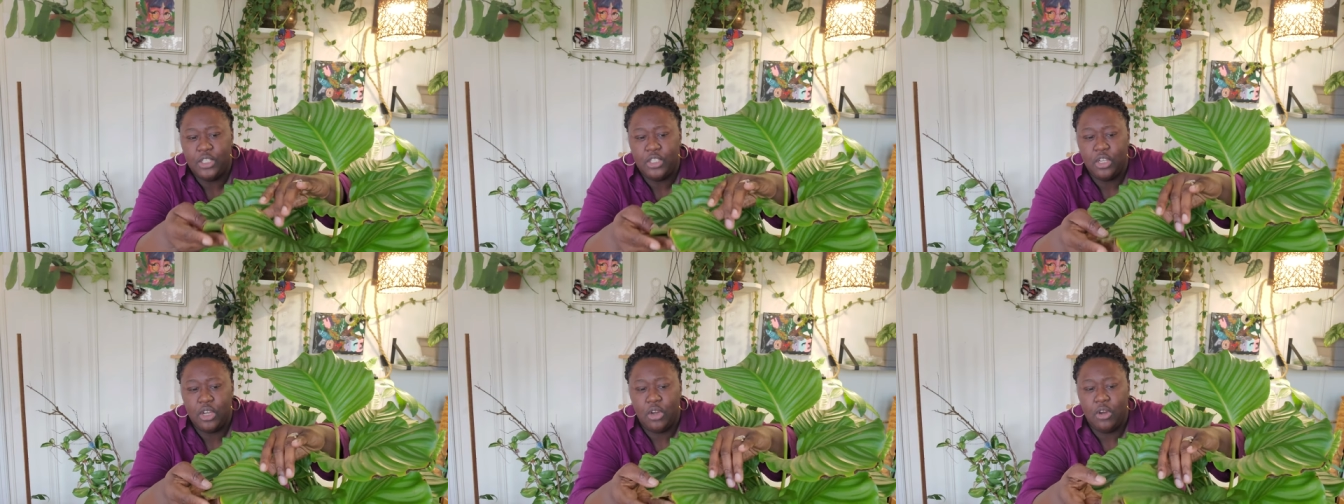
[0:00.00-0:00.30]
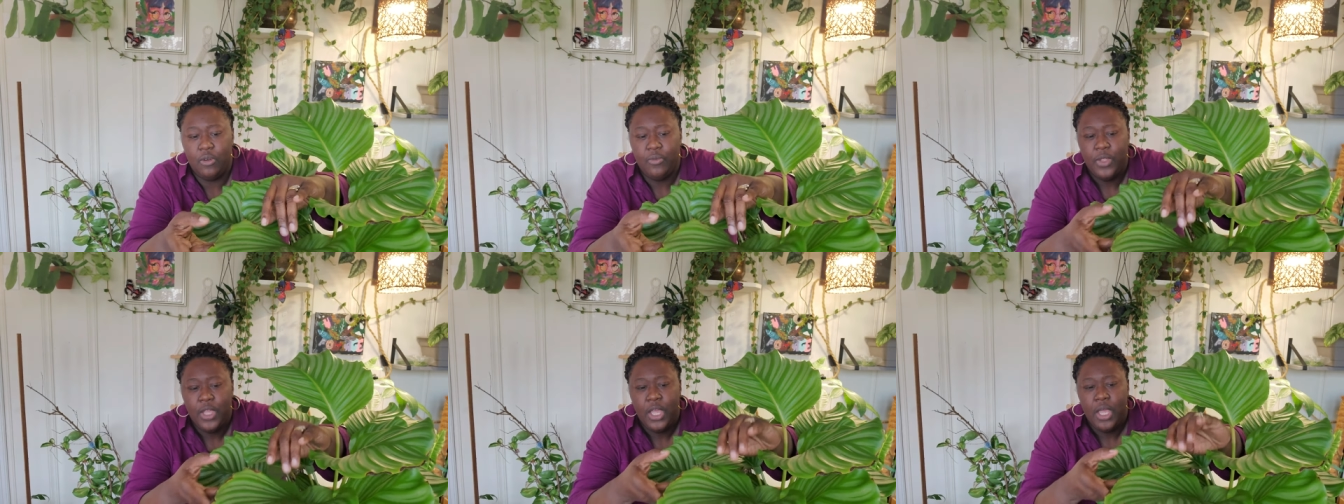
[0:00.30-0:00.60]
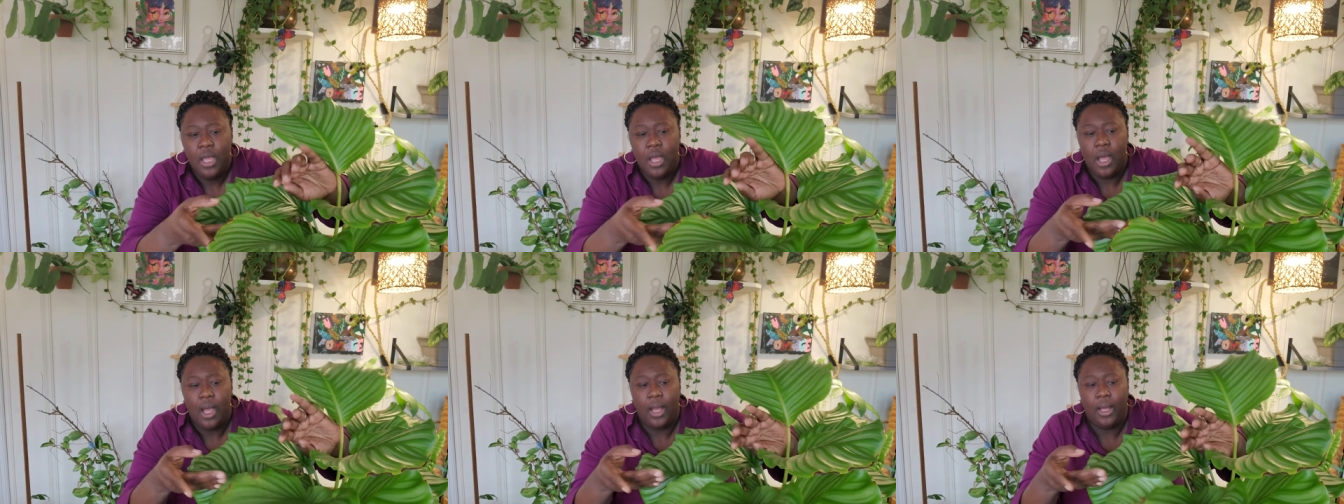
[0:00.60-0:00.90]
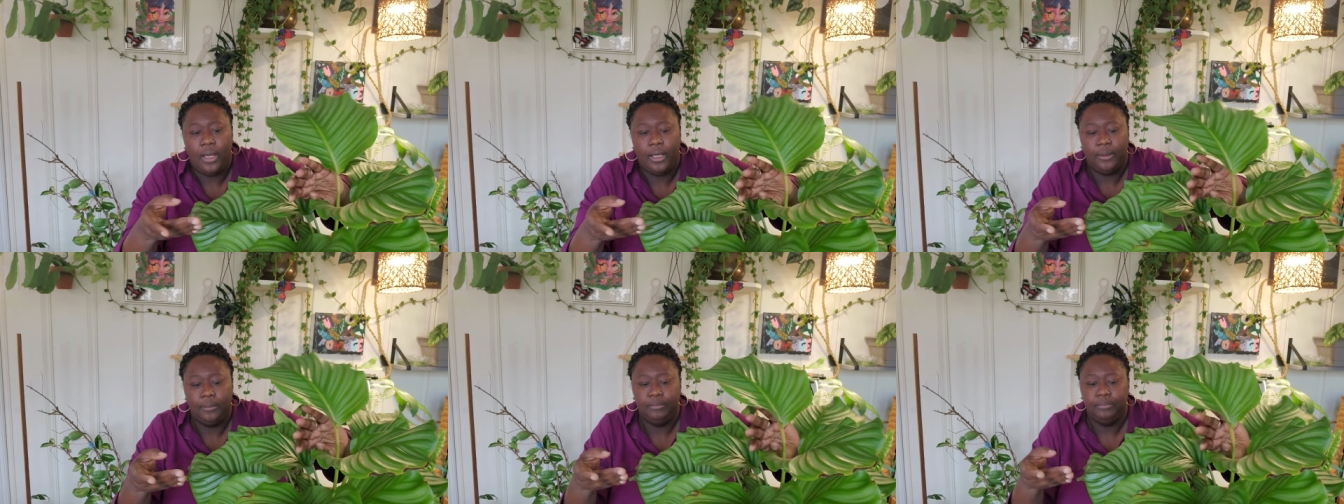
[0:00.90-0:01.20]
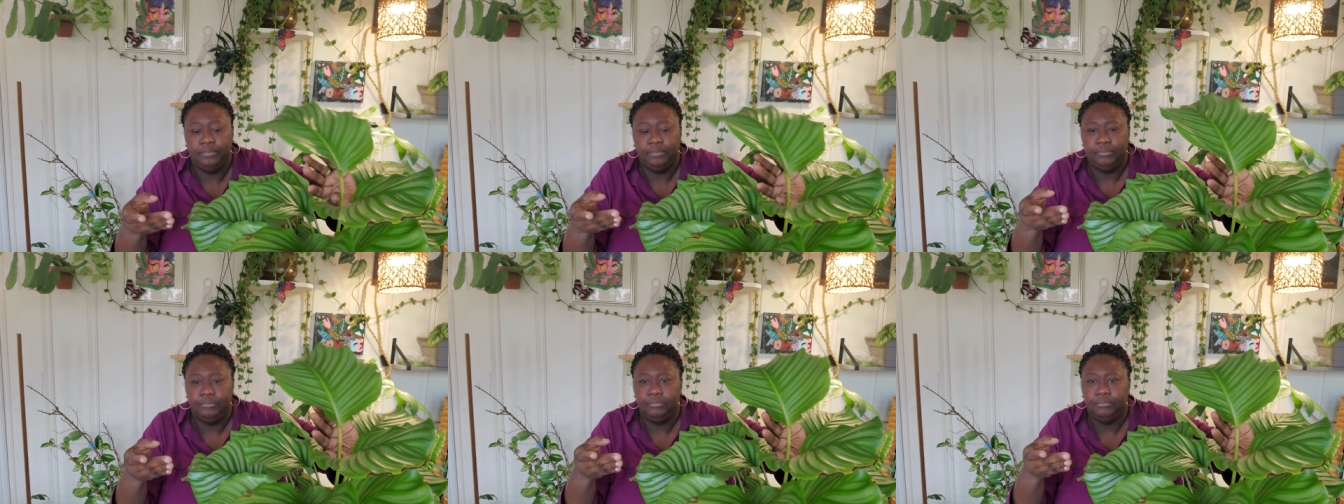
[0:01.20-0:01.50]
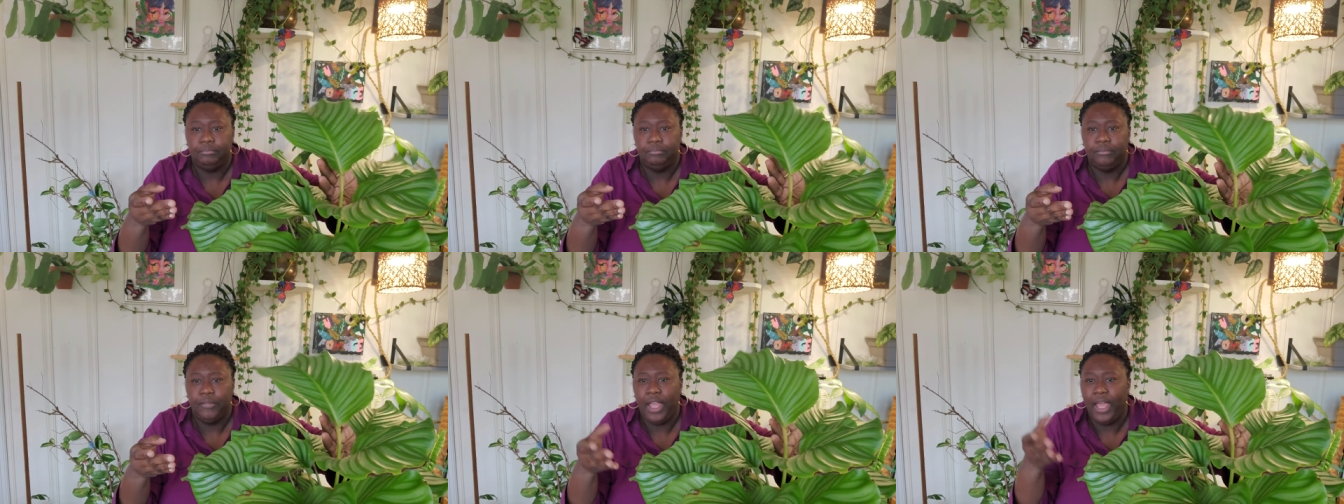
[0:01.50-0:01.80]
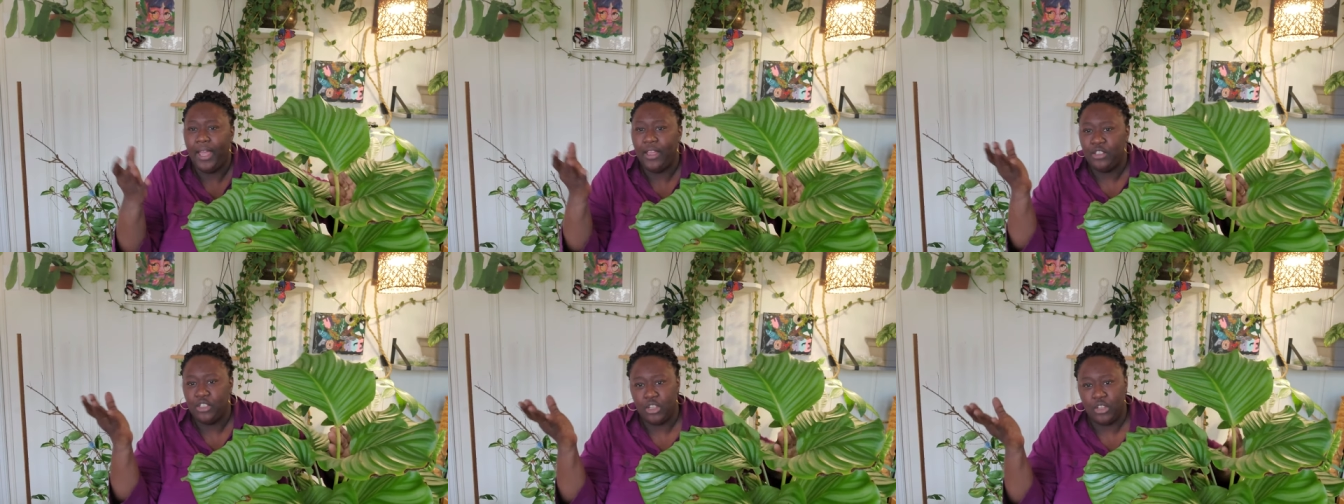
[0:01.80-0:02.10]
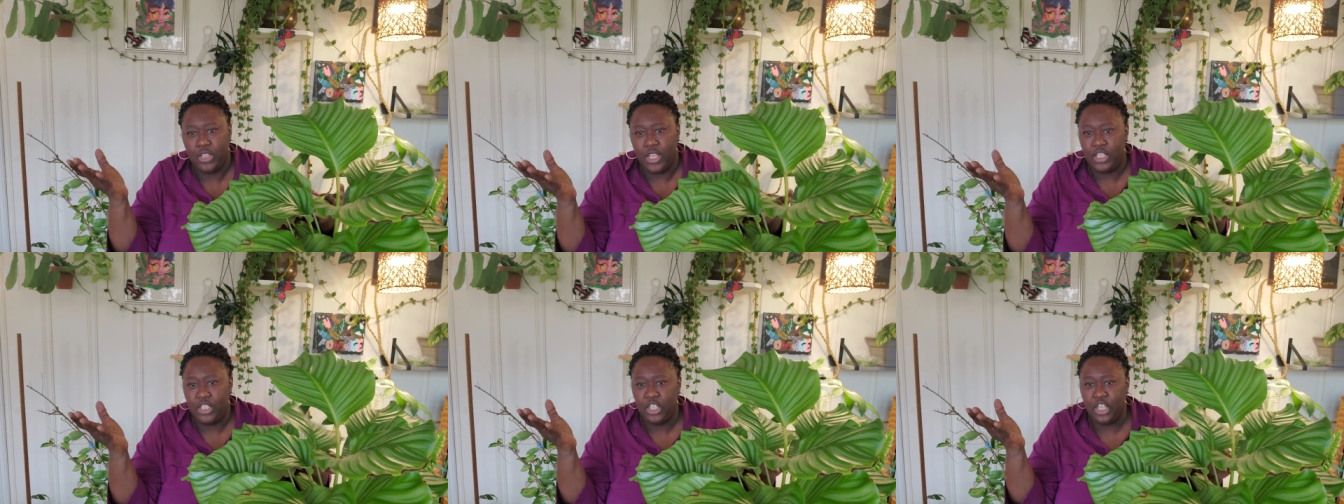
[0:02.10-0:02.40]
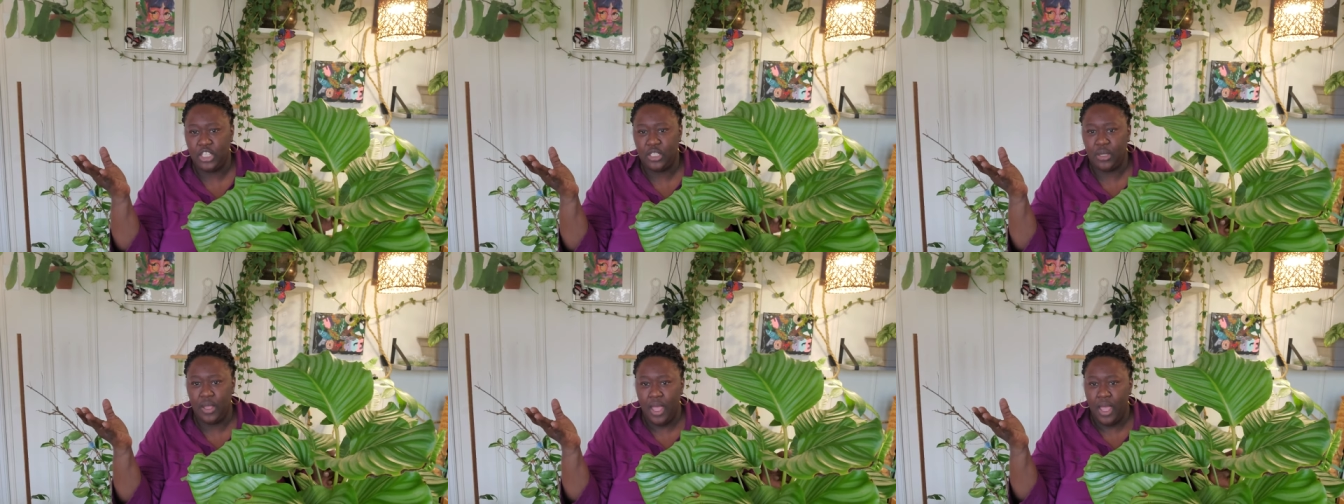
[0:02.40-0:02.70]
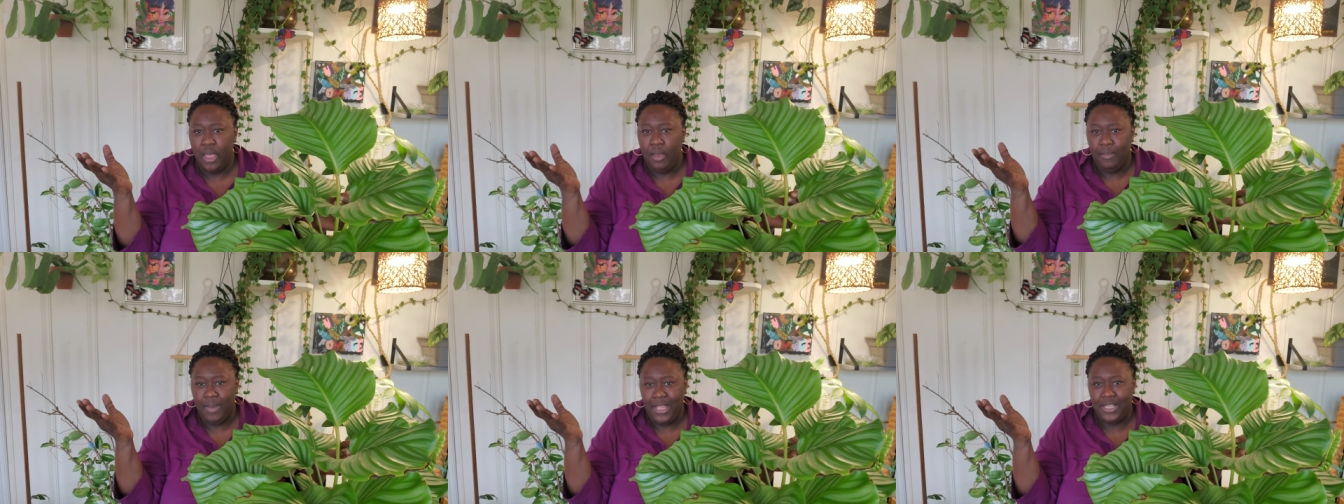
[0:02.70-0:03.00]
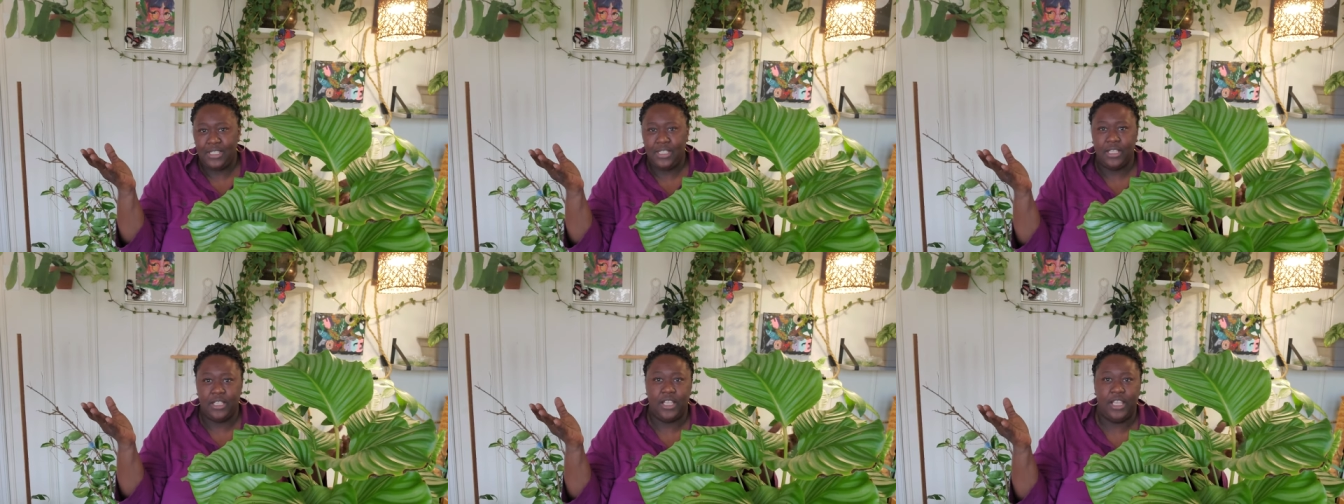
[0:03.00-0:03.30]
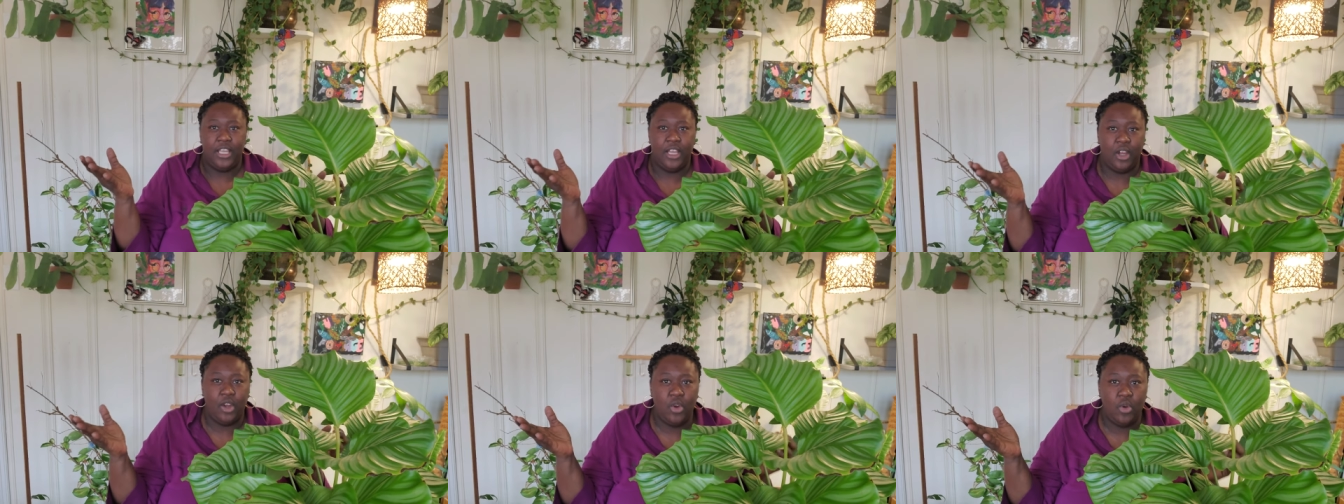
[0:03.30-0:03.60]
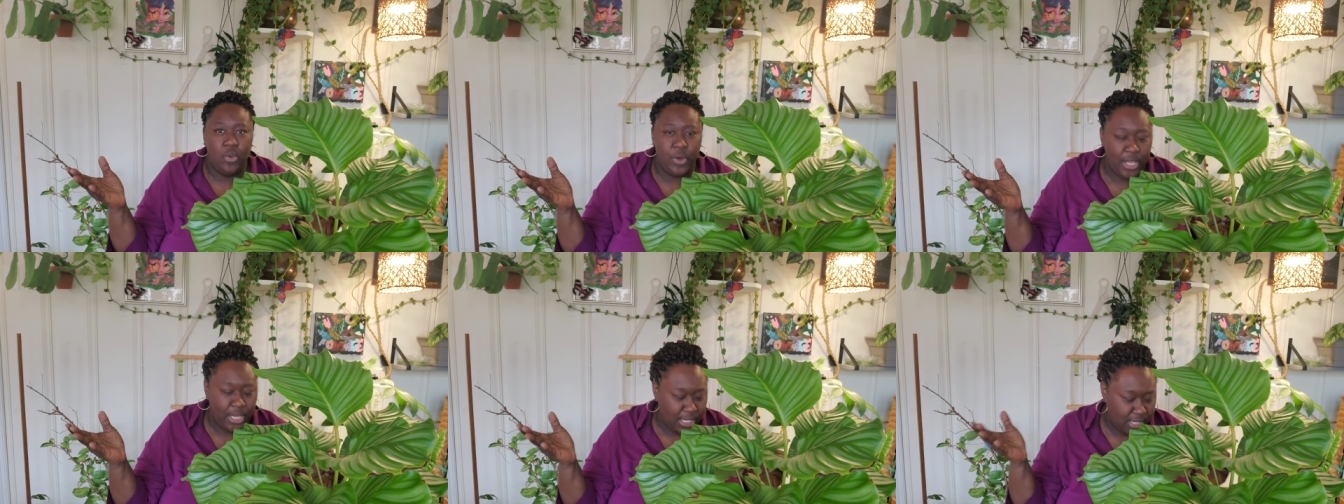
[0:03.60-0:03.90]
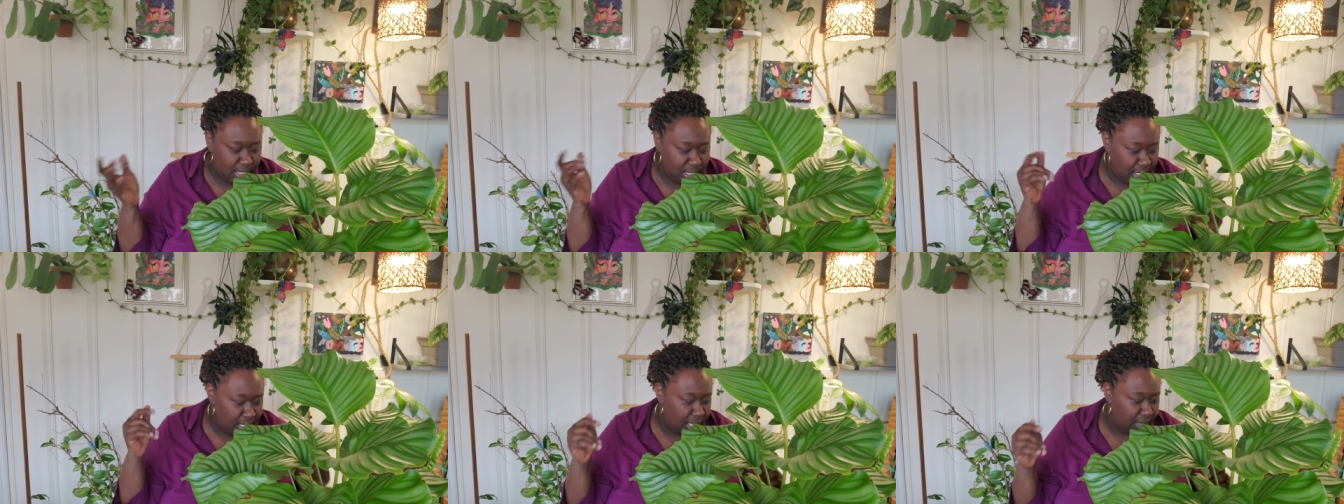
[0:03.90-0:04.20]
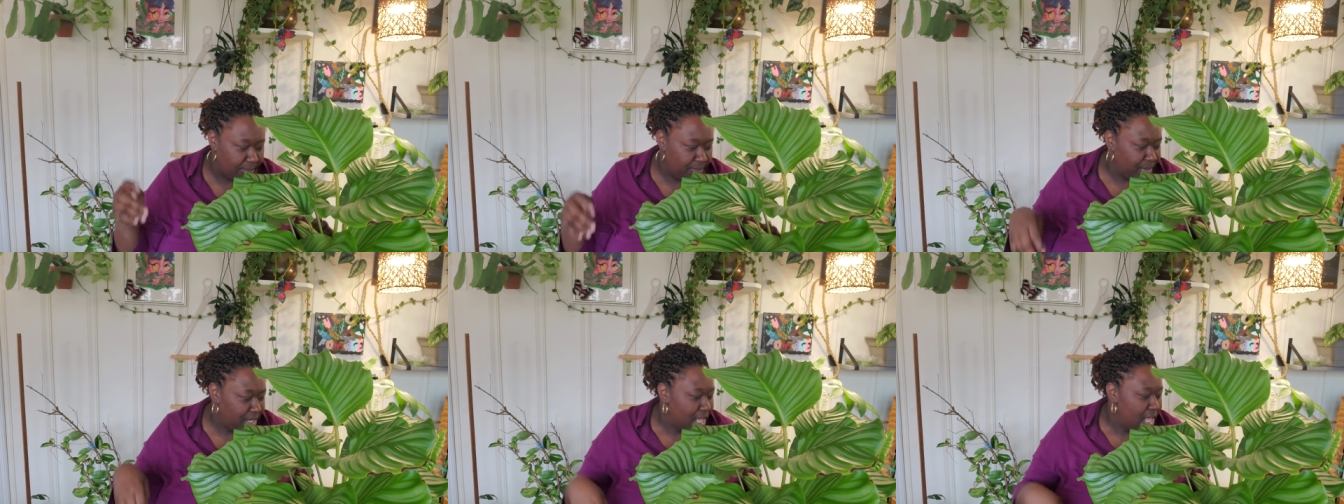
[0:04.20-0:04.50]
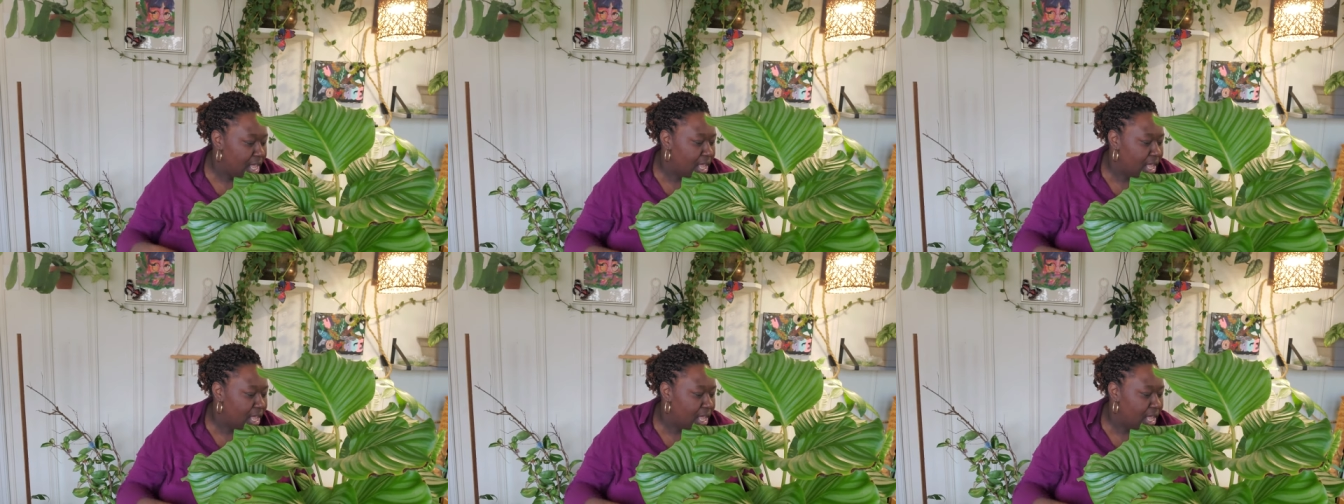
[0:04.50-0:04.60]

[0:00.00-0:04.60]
So um, yeah, so that's just basically a quick tip.